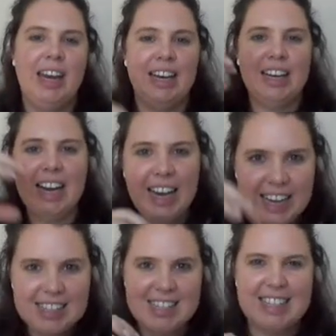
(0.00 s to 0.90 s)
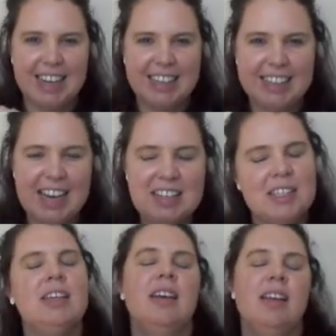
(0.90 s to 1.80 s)
and it clatters like that.
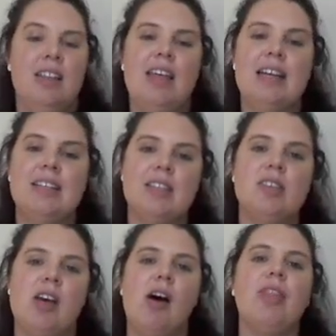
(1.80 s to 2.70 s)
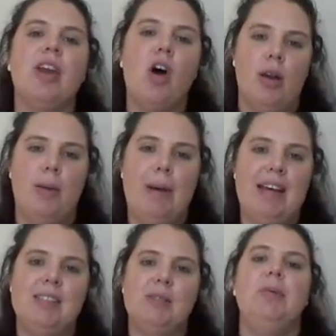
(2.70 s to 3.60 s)
That's the sound that
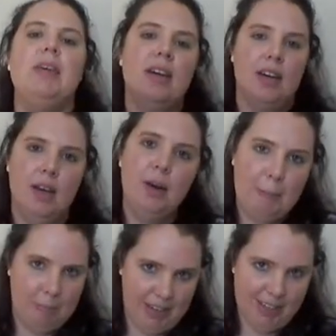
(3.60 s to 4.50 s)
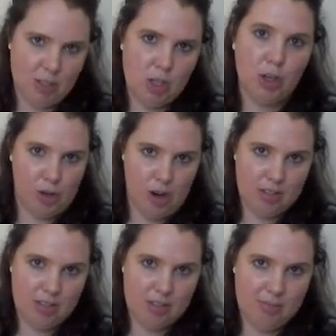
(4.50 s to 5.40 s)
onomatopoeia brings
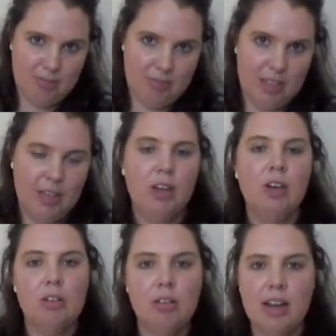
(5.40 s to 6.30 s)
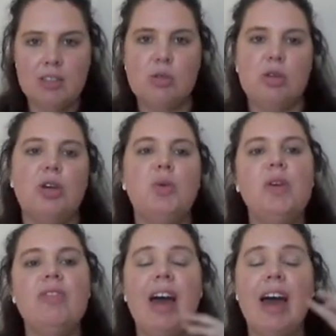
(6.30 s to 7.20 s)
across. Right, so
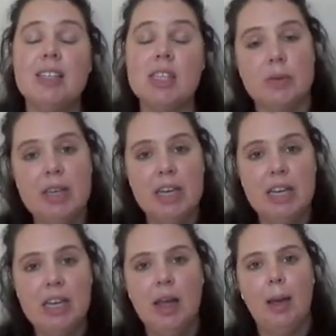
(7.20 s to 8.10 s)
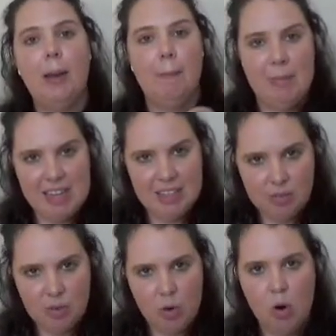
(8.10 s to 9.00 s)
we've had simile,
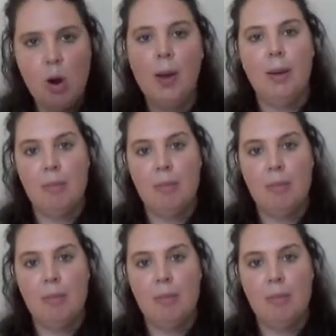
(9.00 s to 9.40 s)
metaphor,